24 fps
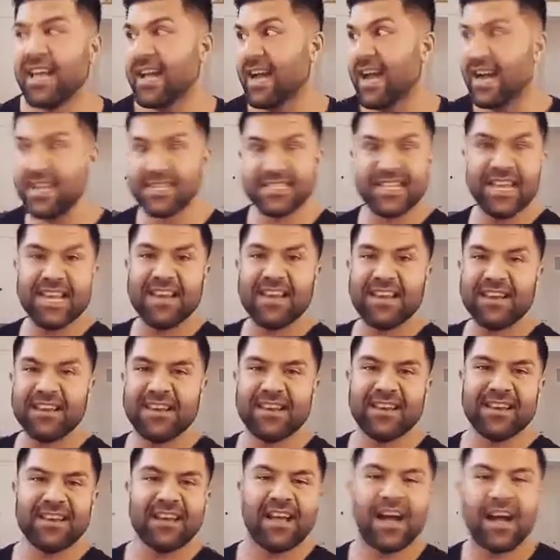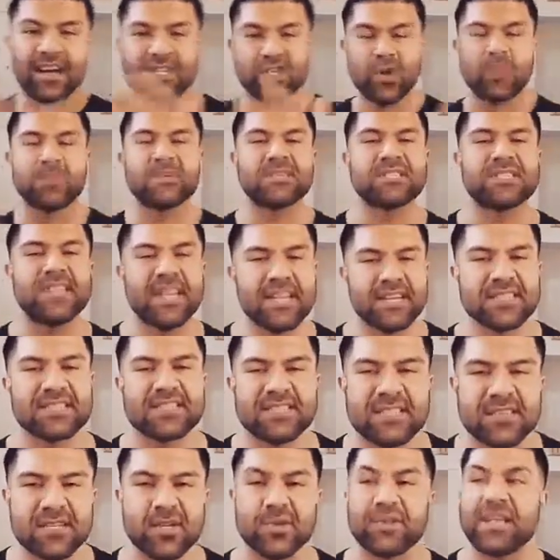I did it. October
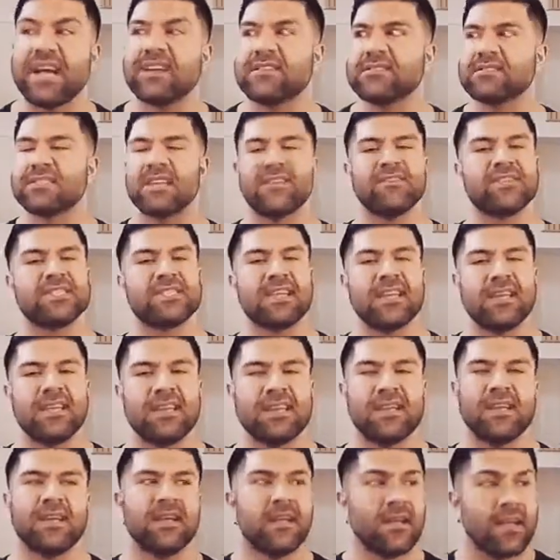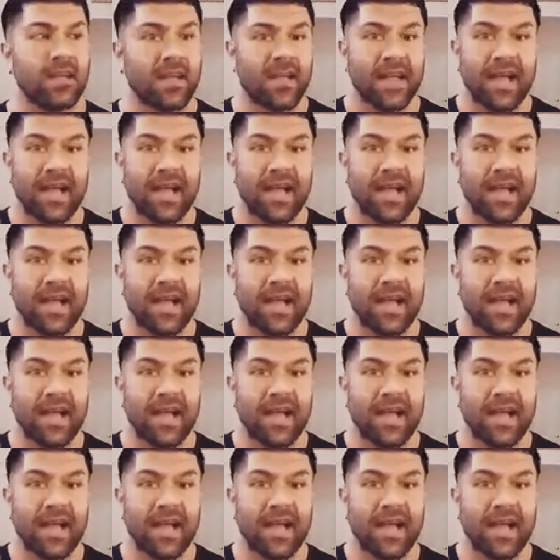6th, 2017.